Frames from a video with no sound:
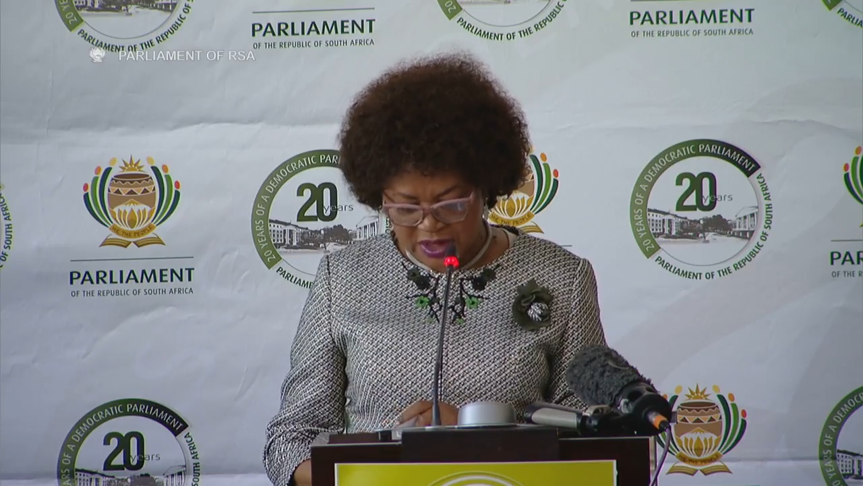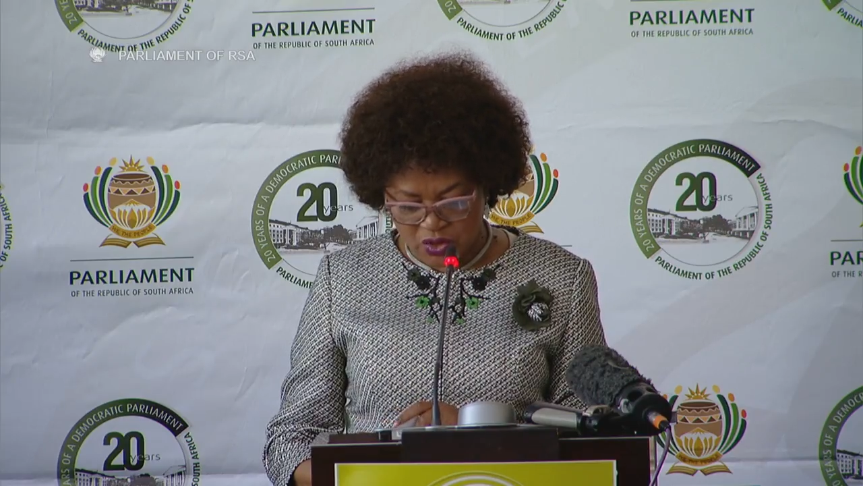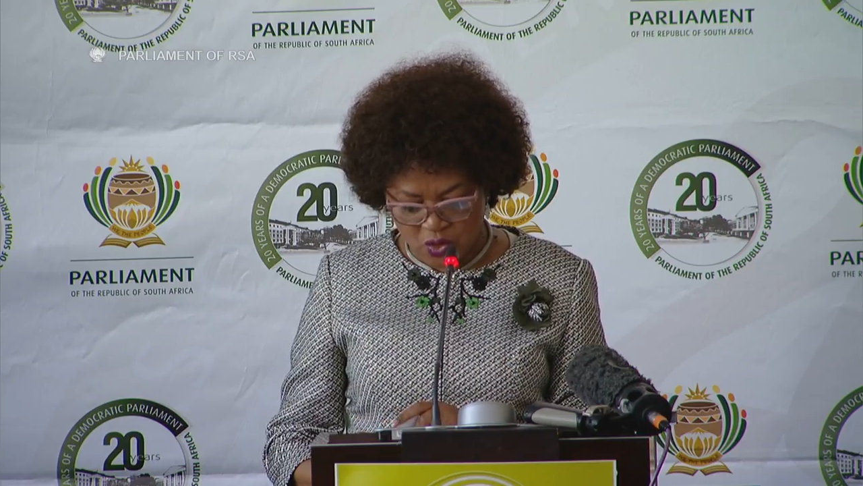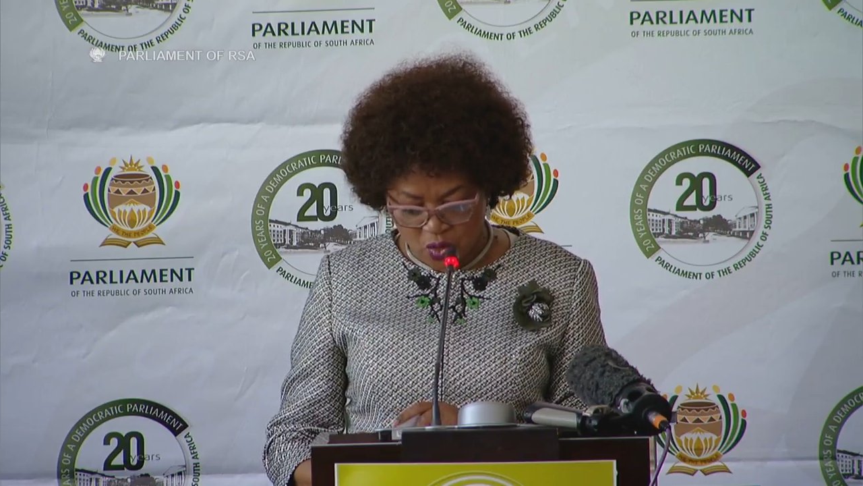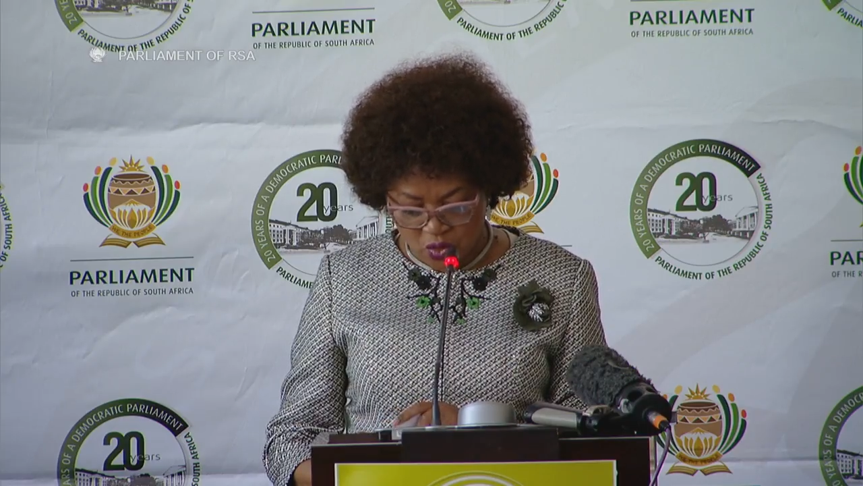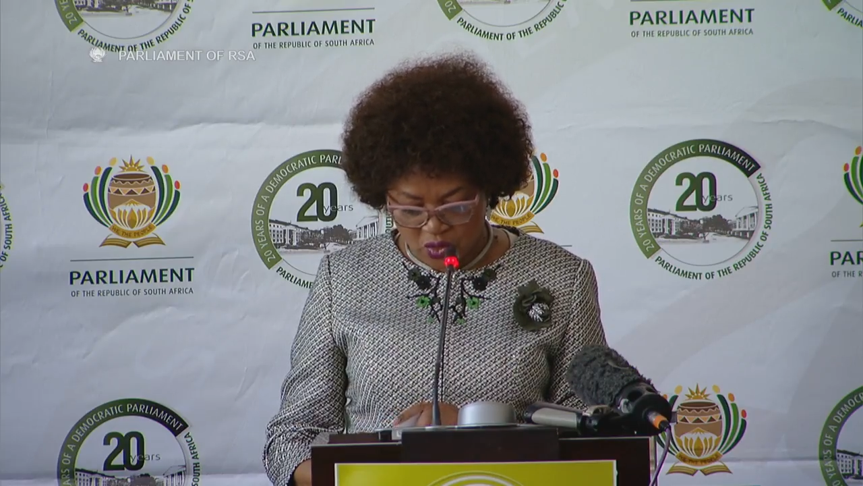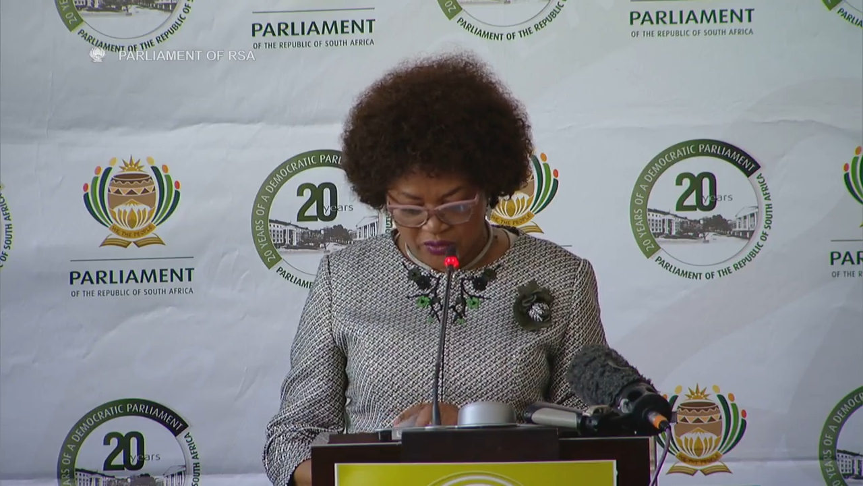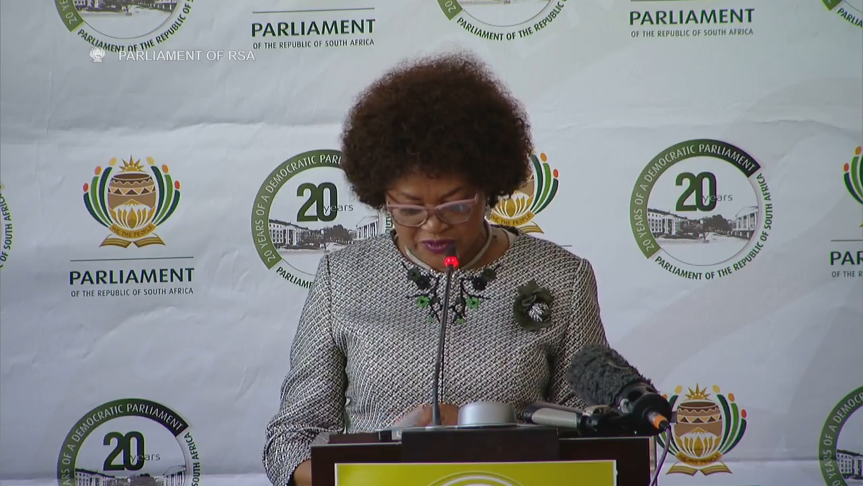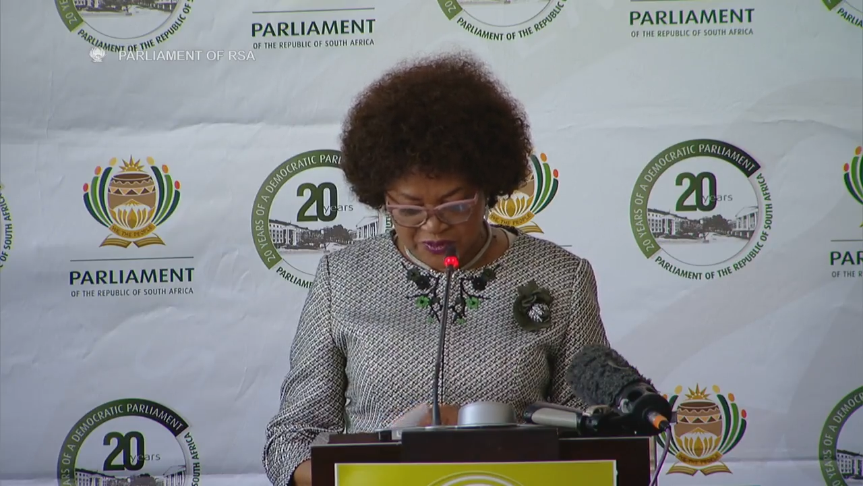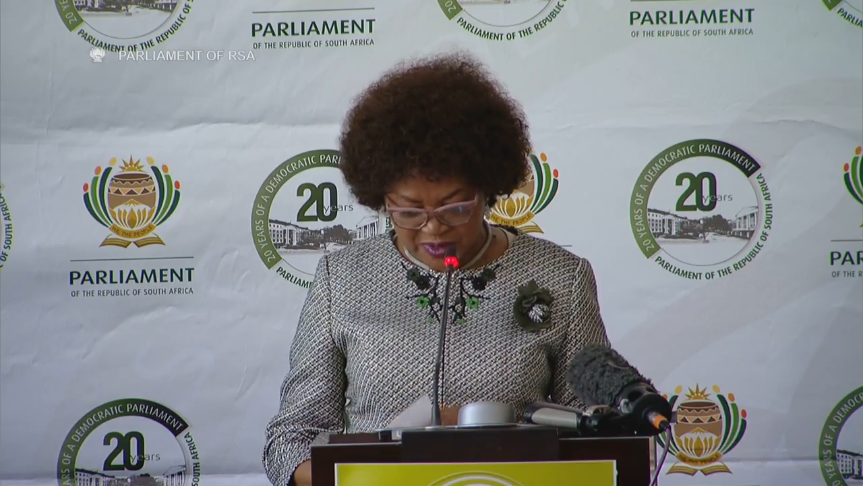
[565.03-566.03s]
the role
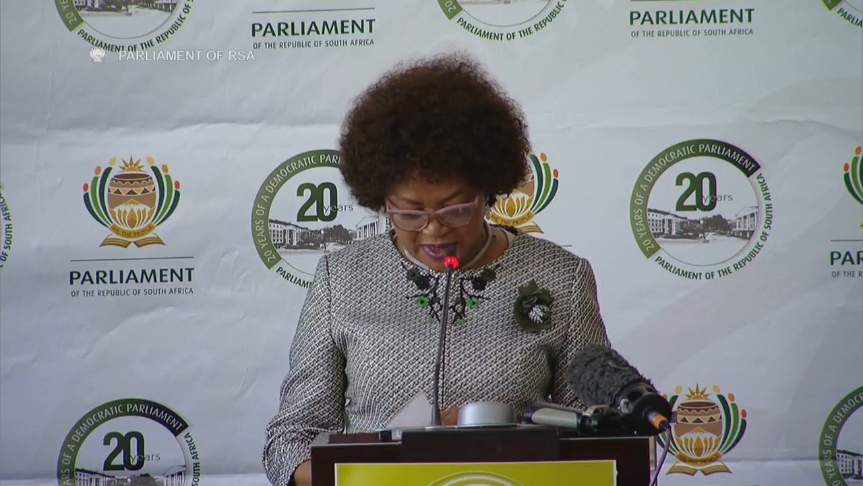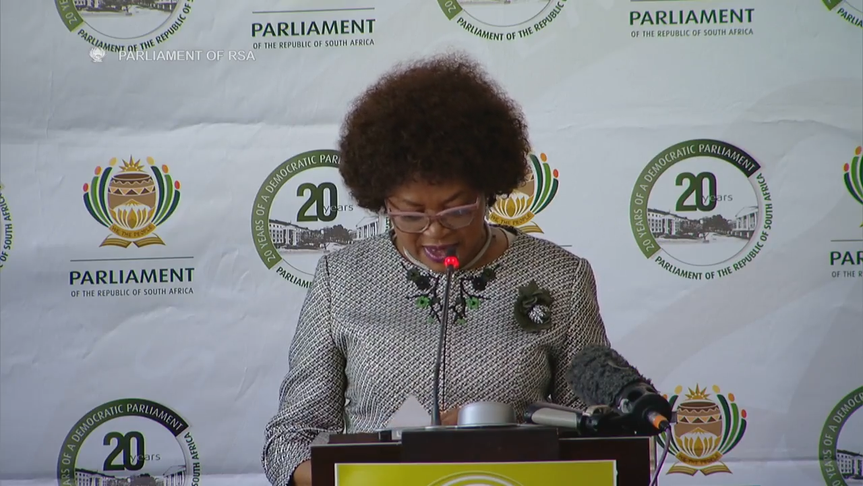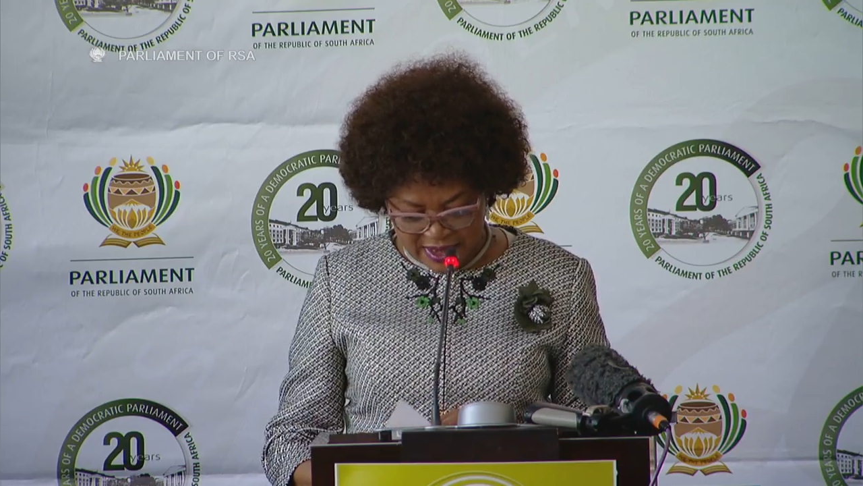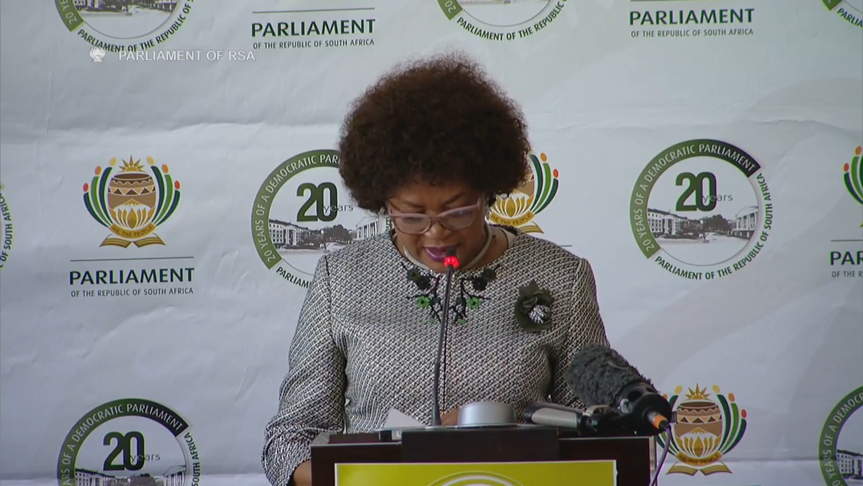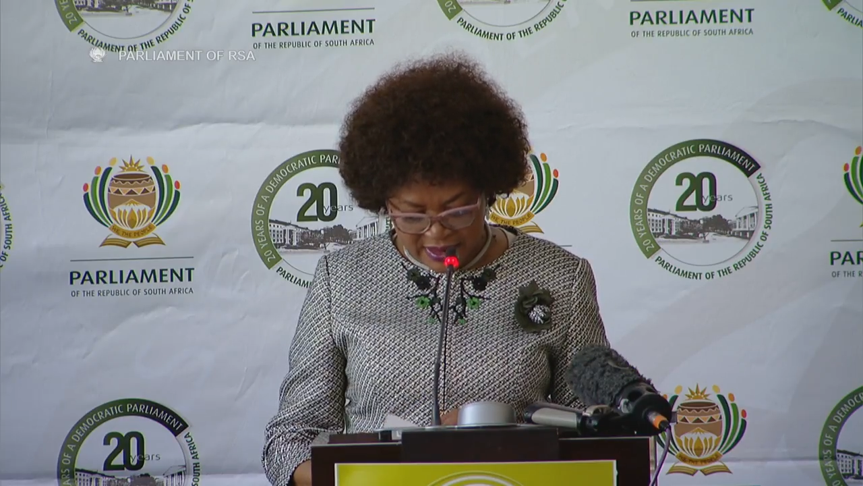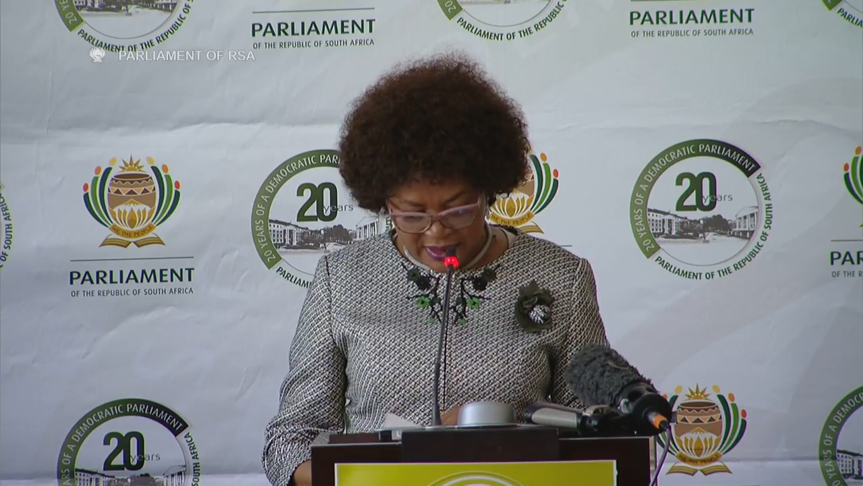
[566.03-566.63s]
of Speaker,